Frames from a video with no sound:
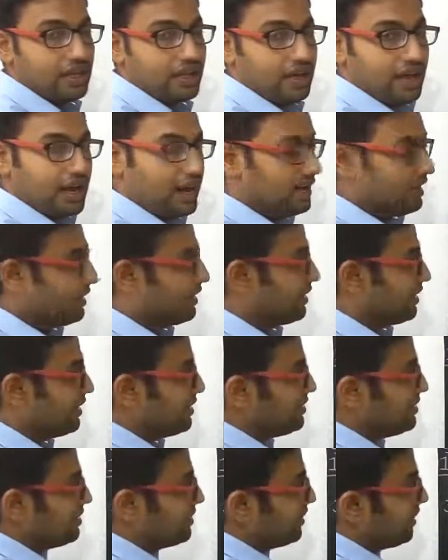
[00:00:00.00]
and it
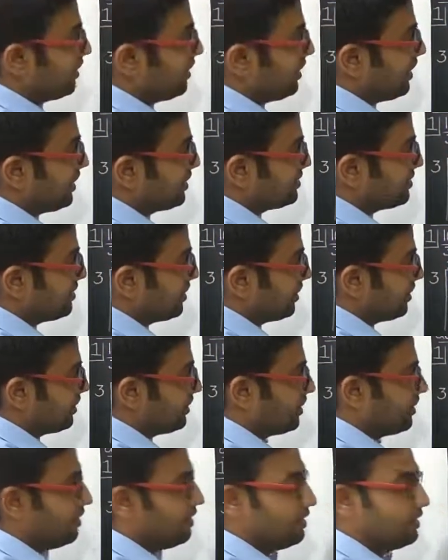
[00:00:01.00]
is less than
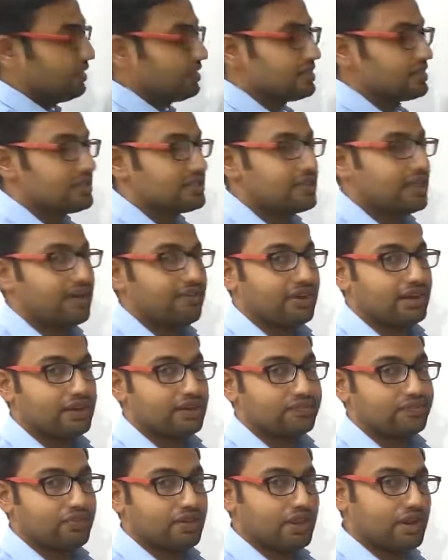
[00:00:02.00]
the 7,
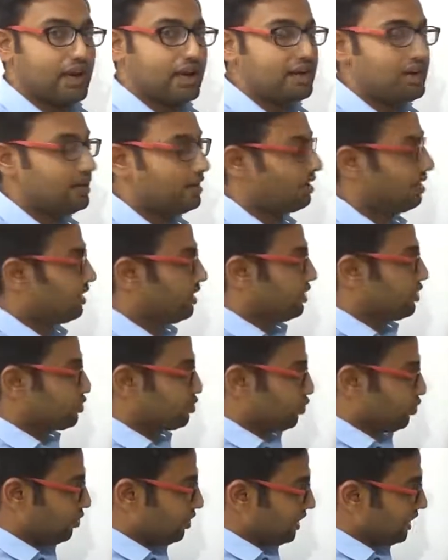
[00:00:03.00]
right?
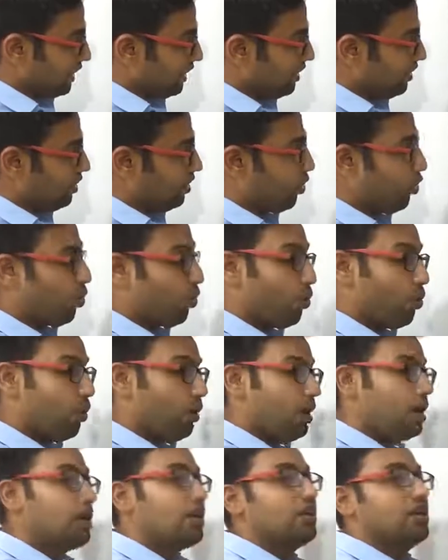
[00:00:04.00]
So in
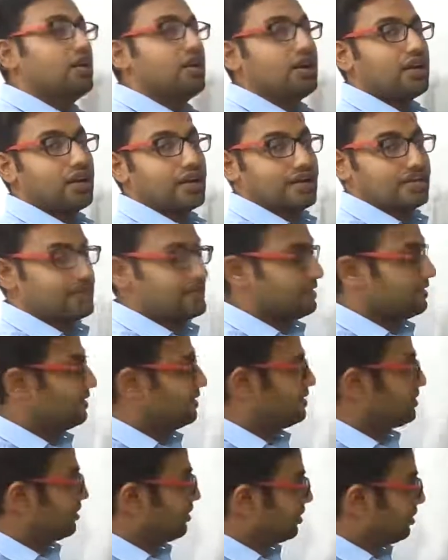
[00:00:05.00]
all other
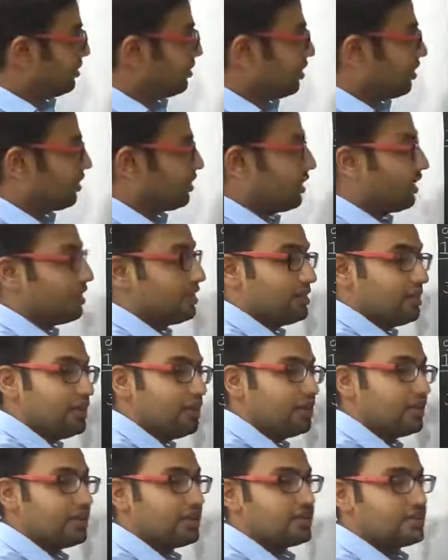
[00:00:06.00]
cases other than
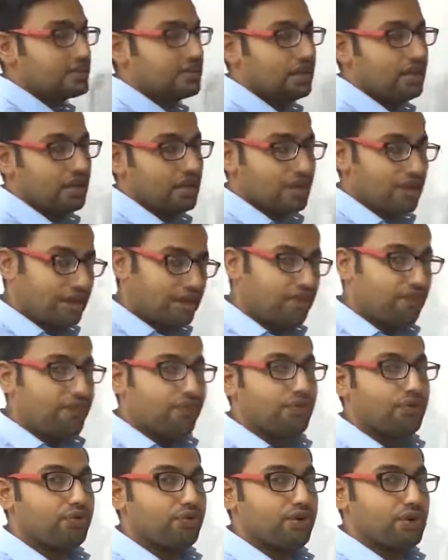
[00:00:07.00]
this, if
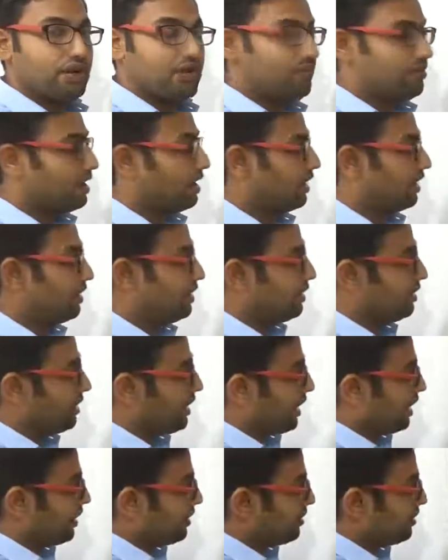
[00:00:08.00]
you divide
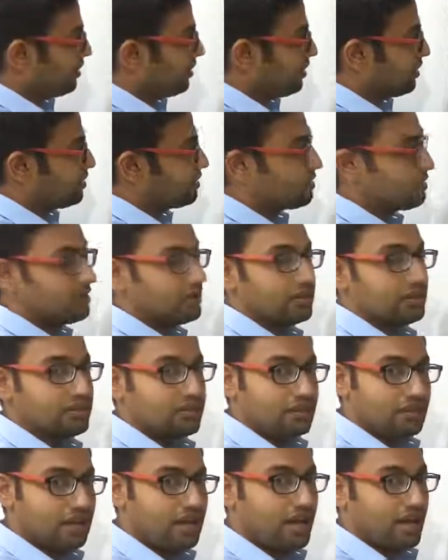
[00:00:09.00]
like this,
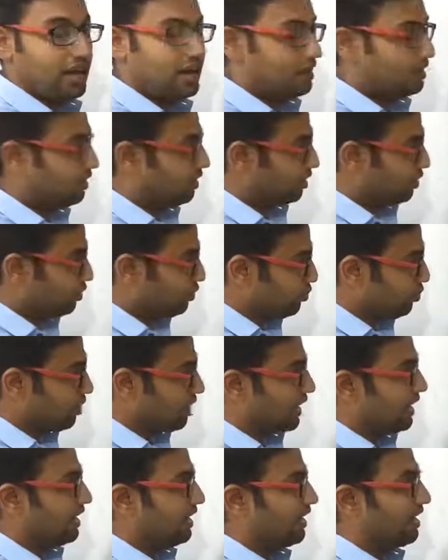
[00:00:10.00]
then you
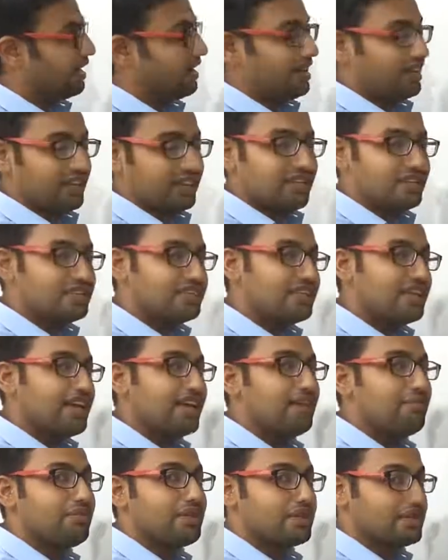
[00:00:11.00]
can get the
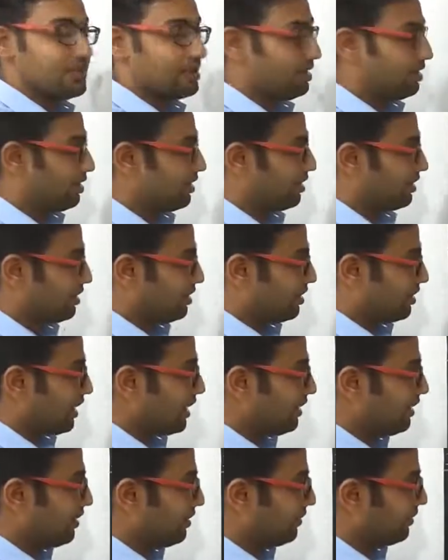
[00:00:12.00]
same result,
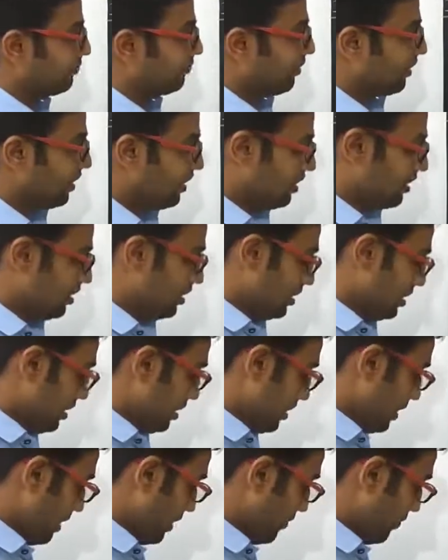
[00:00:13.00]
right?
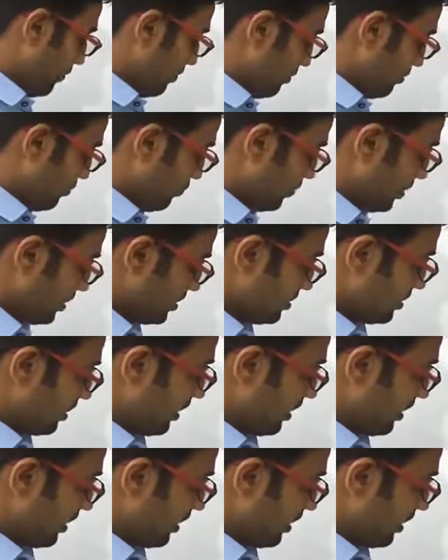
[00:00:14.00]
What is the